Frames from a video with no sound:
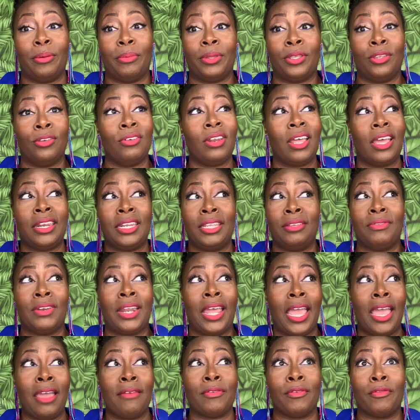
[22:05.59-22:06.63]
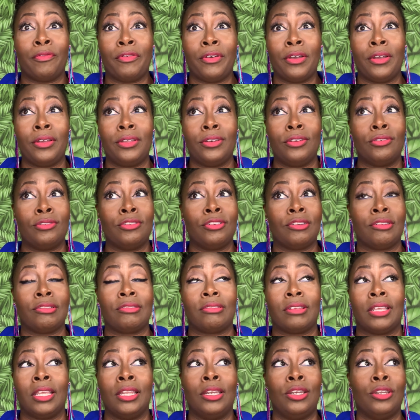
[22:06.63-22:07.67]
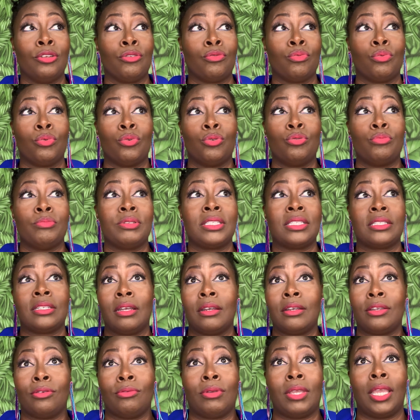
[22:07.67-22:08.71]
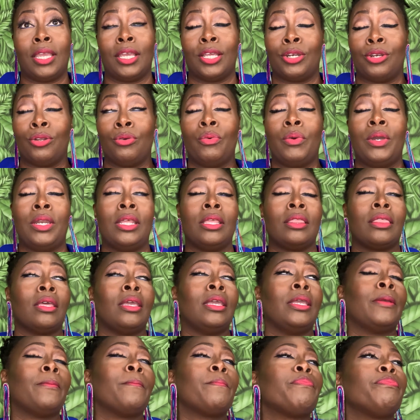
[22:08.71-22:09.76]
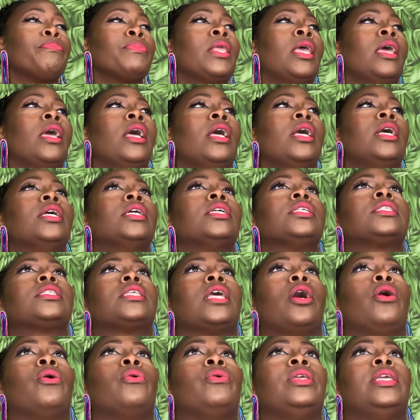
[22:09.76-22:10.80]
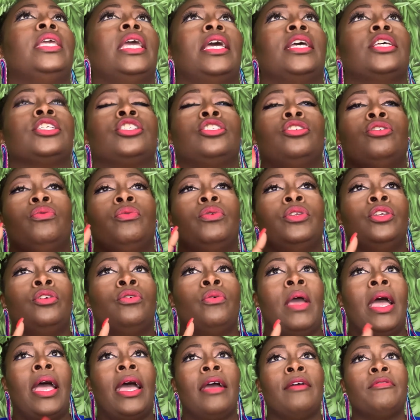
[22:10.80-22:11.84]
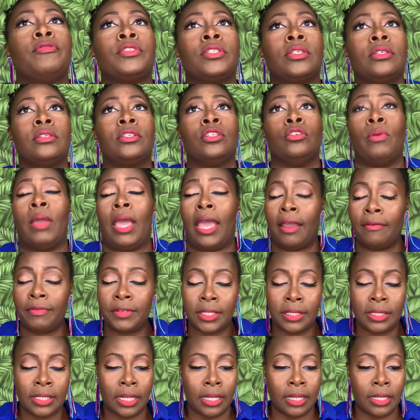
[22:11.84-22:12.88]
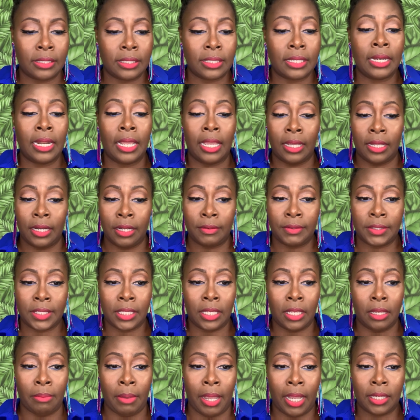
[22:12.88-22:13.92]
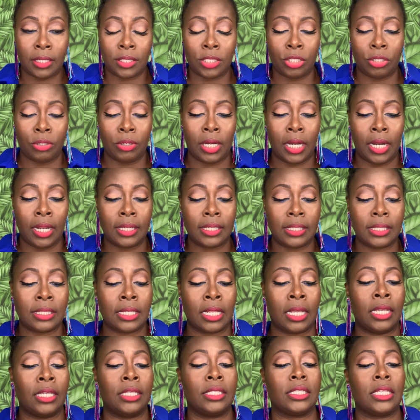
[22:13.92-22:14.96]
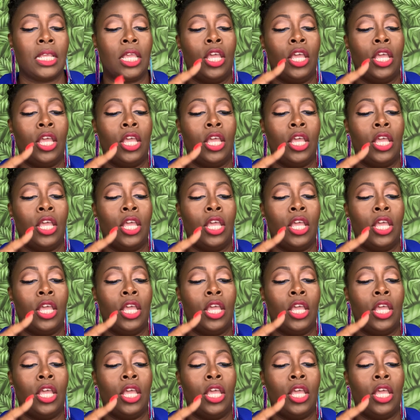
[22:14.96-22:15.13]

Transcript: And you're not even having fun. You're just in this room stuck. You can't do anything. So yes, you have to test negative to get back into the United States.